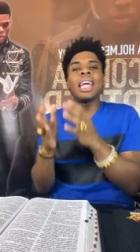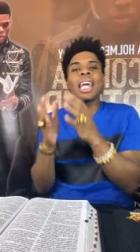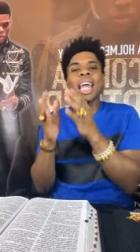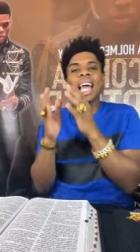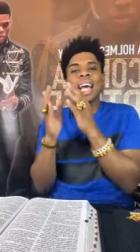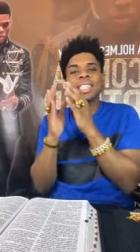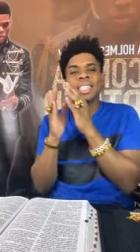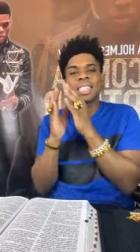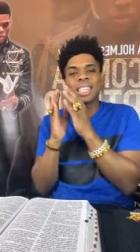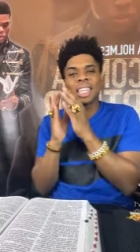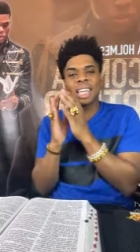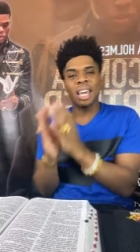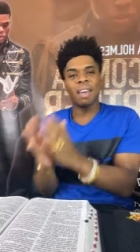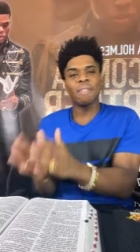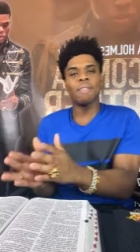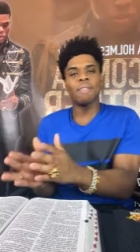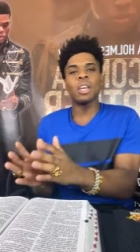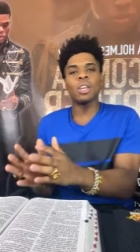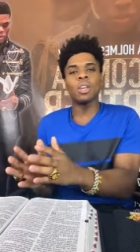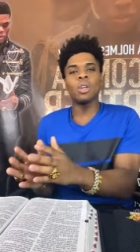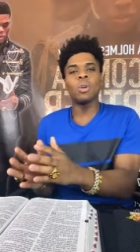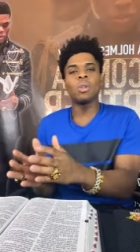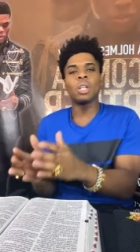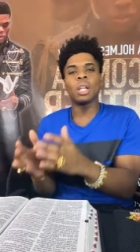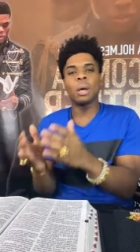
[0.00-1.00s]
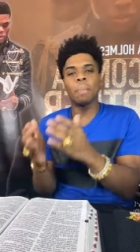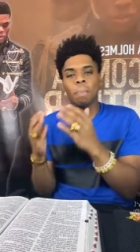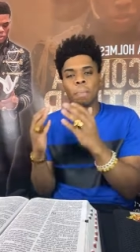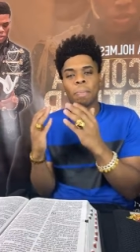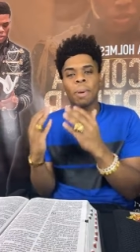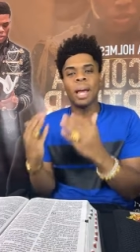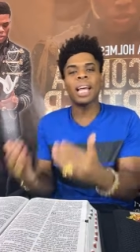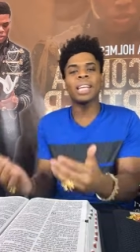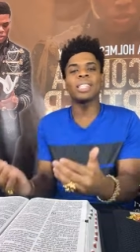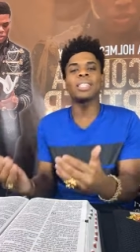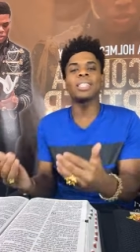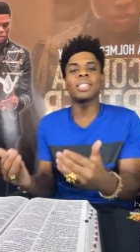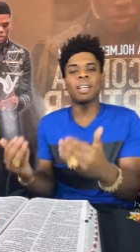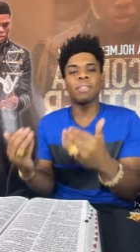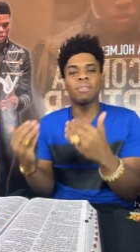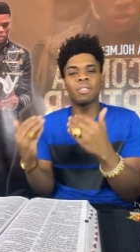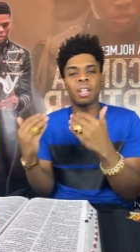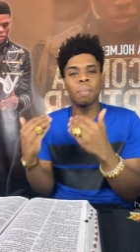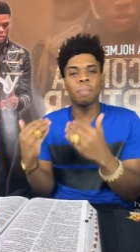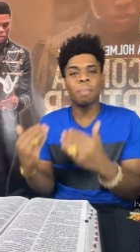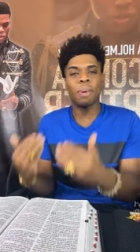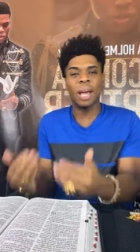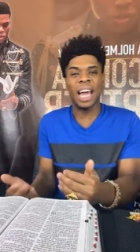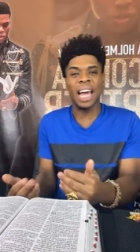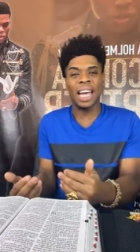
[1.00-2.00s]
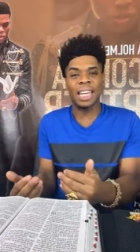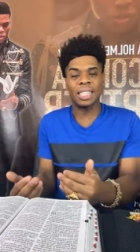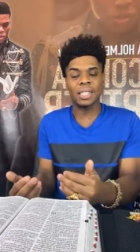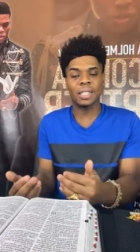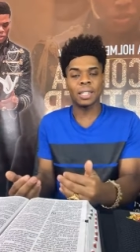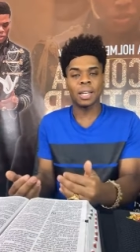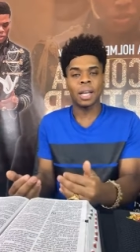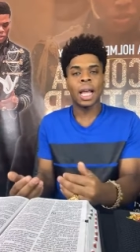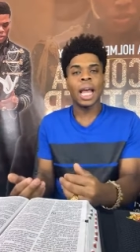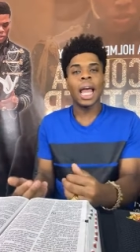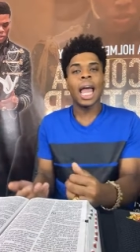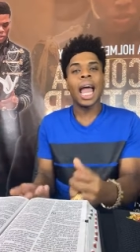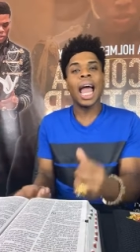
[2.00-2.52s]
he has given you the best of the best.